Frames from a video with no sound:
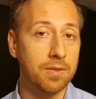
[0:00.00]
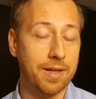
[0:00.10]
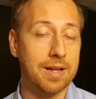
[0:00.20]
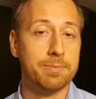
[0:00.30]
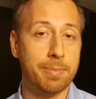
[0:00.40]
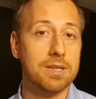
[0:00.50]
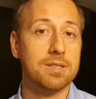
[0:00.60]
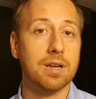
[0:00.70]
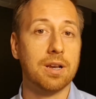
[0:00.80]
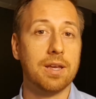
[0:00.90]
That's
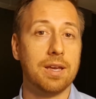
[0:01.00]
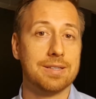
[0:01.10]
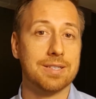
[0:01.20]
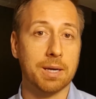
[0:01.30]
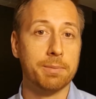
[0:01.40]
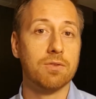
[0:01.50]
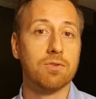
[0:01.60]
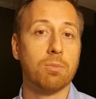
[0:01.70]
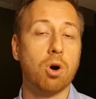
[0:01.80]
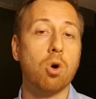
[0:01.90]
basically, it's coming
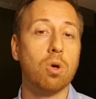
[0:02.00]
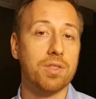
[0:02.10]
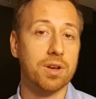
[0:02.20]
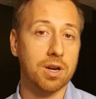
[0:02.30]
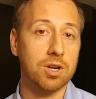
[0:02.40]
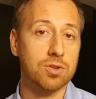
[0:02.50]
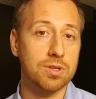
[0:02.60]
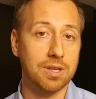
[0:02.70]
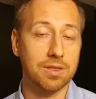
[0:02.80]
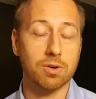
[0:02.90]
from all other
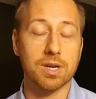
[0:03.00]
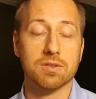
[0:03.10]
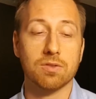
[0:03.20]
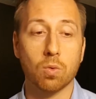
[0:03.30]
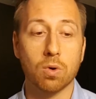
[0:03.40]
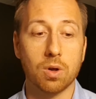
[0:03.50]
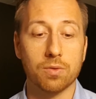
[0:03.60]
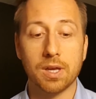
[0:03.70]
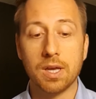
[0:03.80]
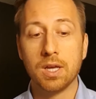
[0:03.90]
countries in the rest of the world.